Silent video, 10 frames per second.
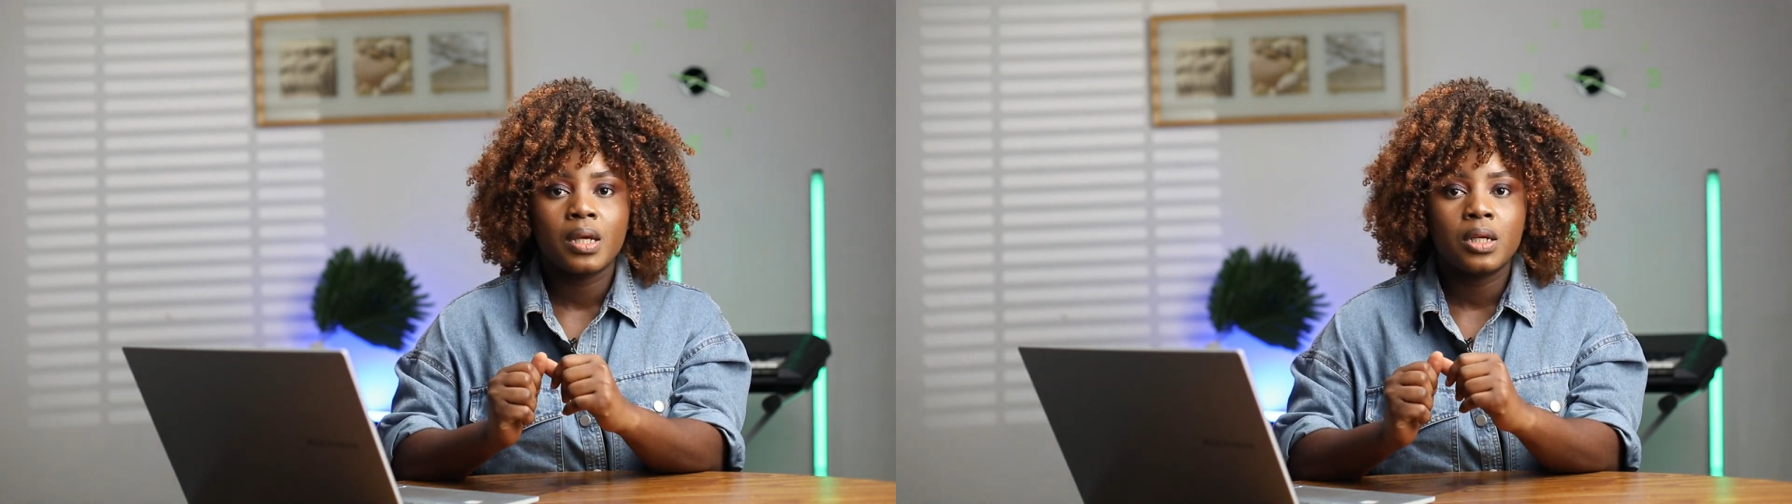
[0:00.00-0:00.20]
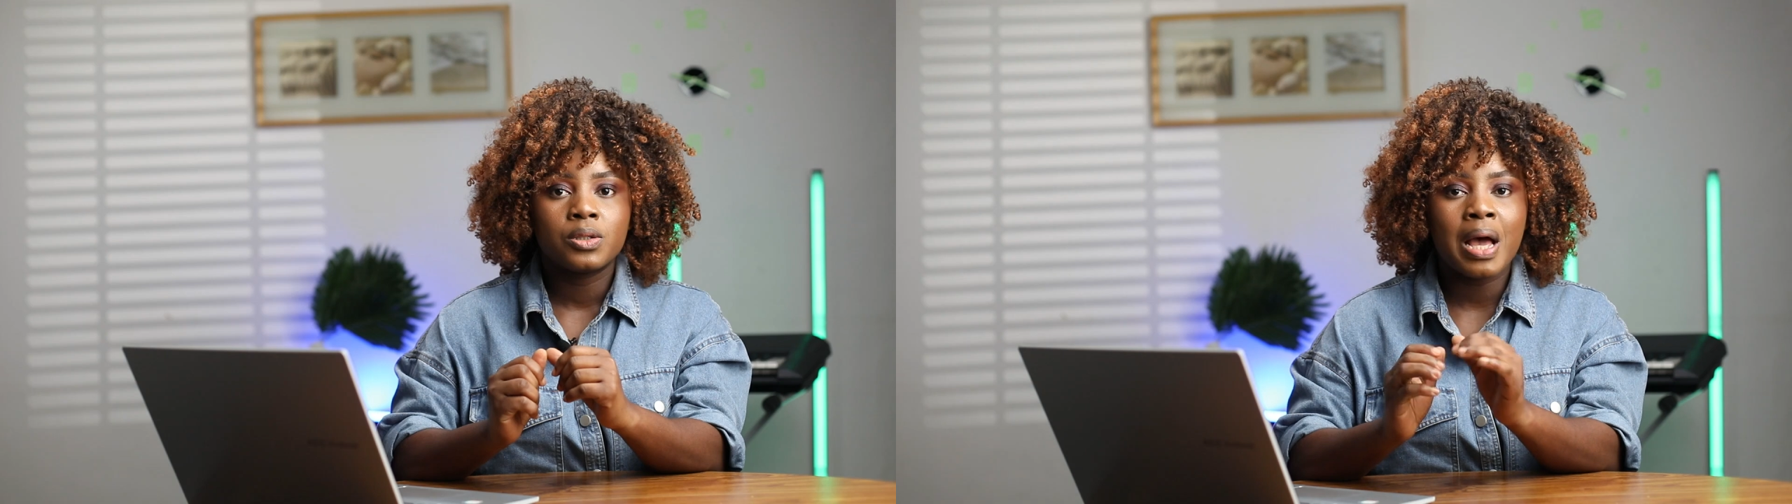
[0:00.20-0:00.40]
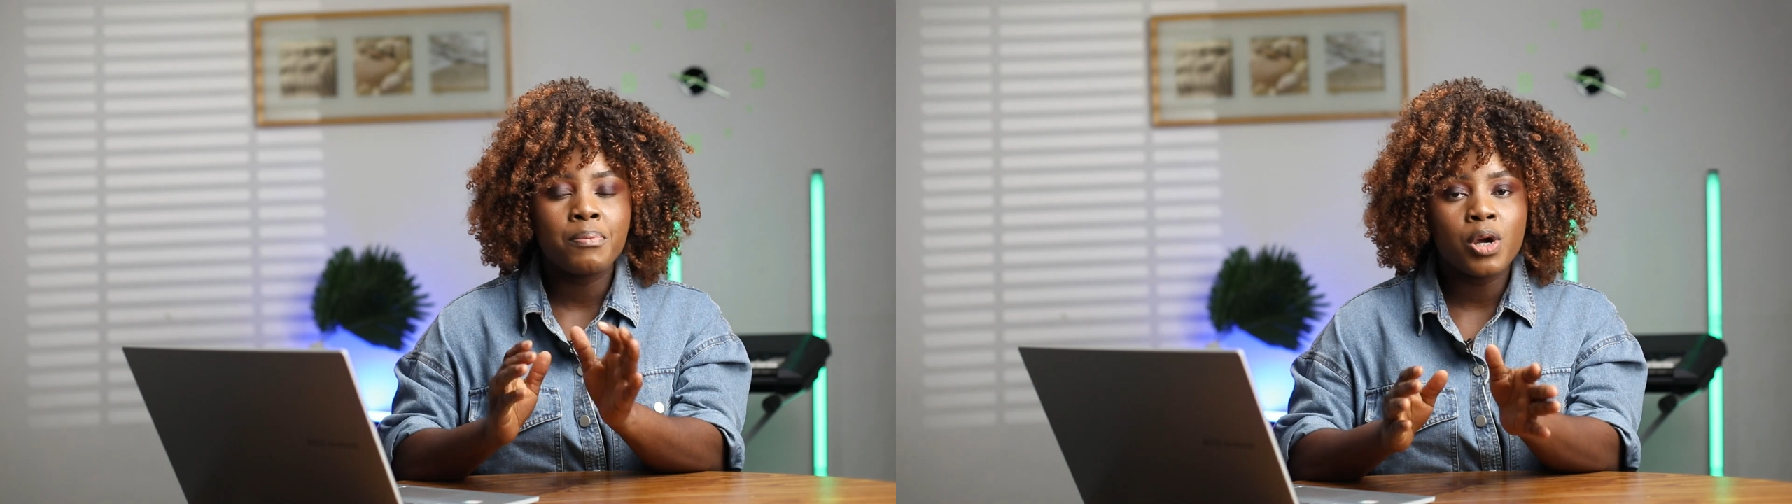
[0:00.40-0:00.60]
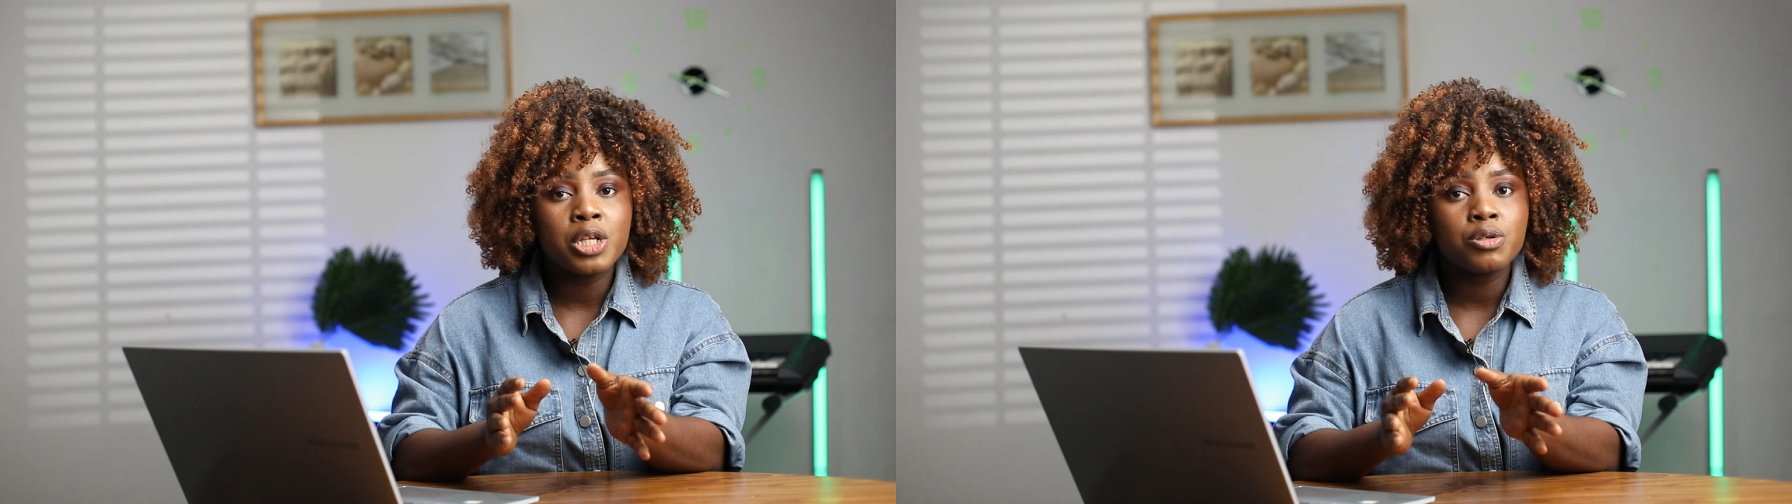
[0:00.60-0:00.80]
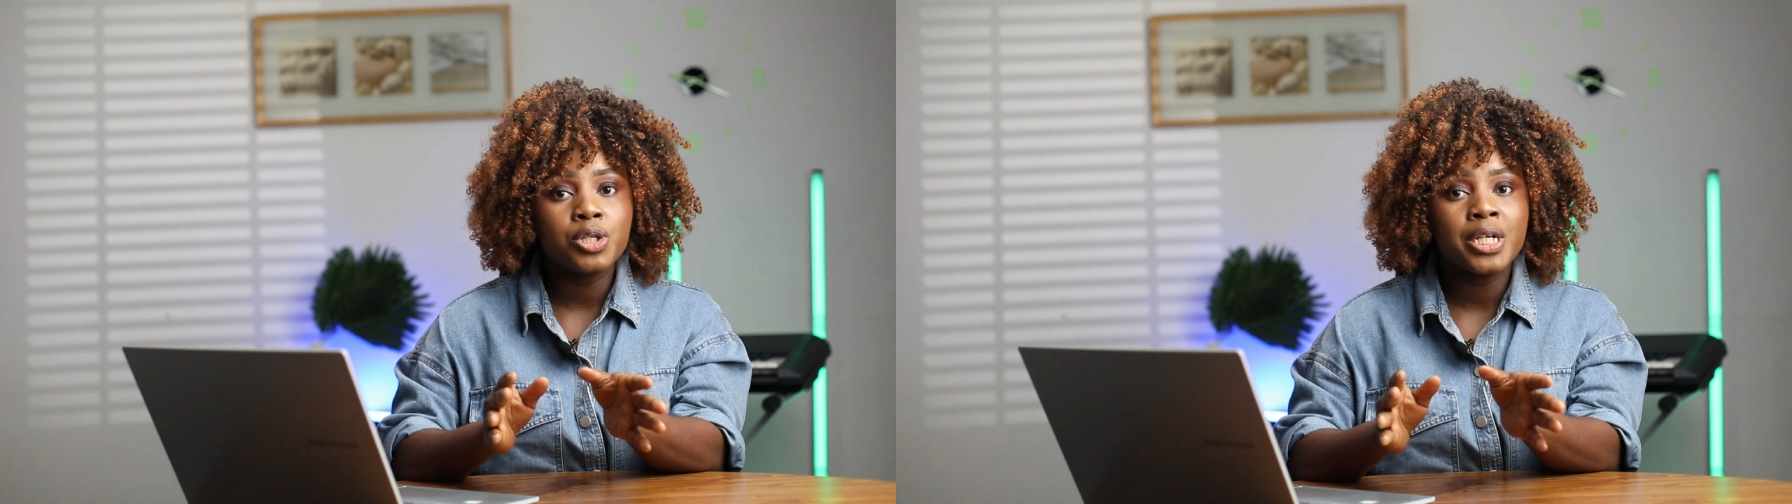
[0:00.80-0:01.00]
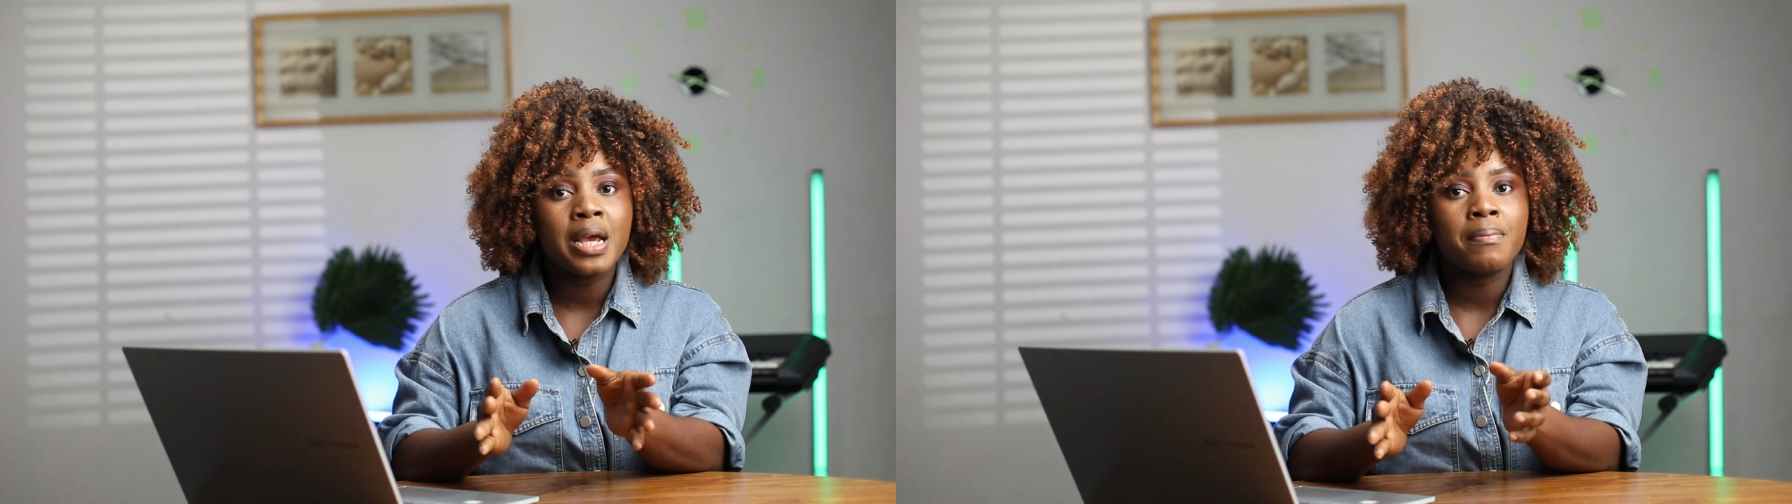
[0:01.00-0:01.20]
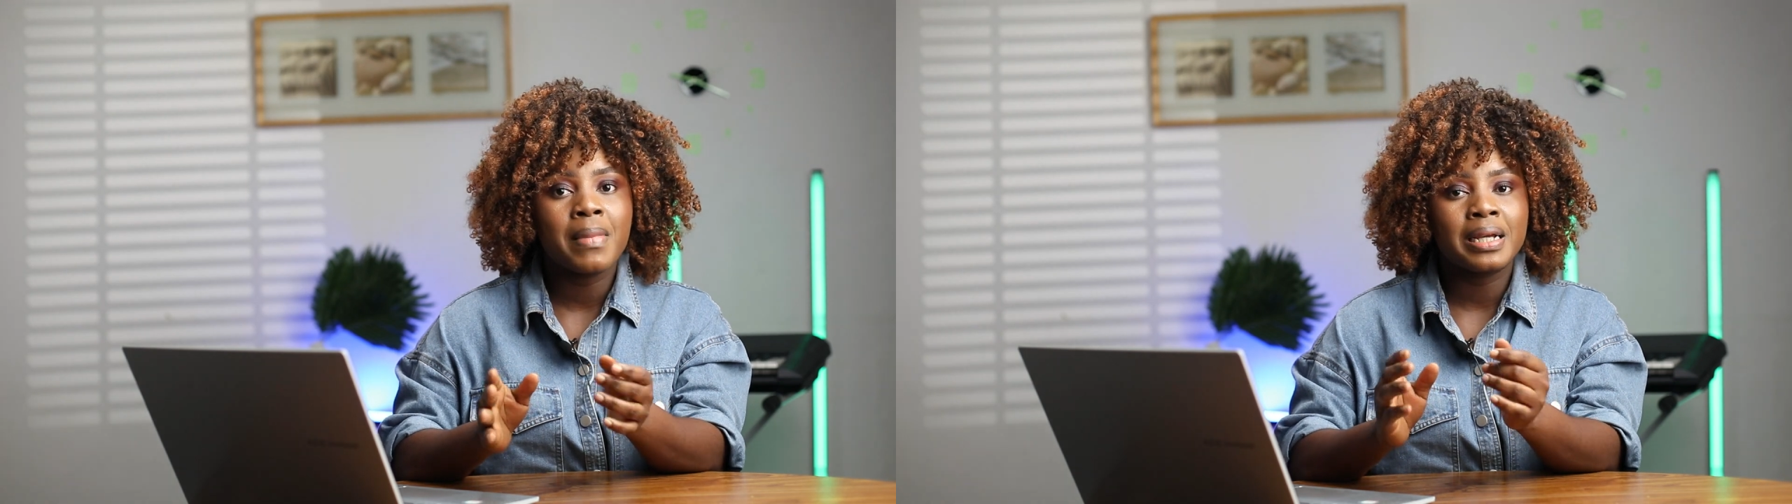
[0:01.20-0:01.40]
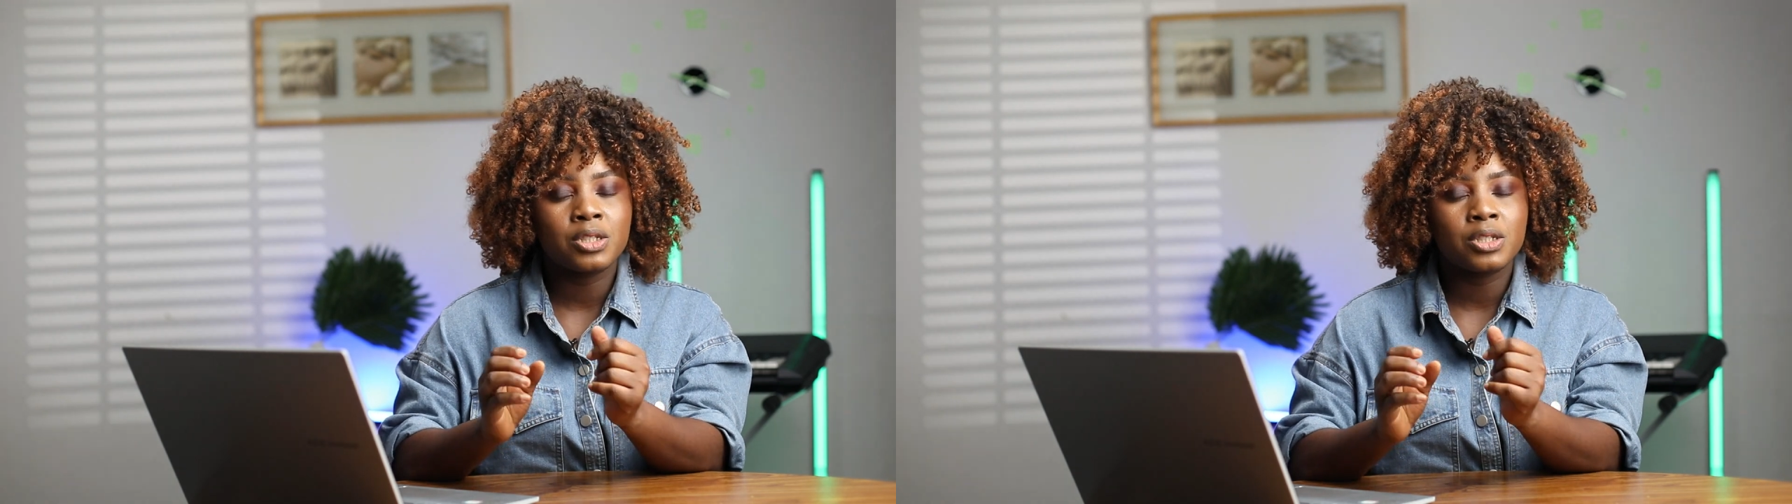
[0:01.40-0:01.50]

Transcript: So I'm going to share my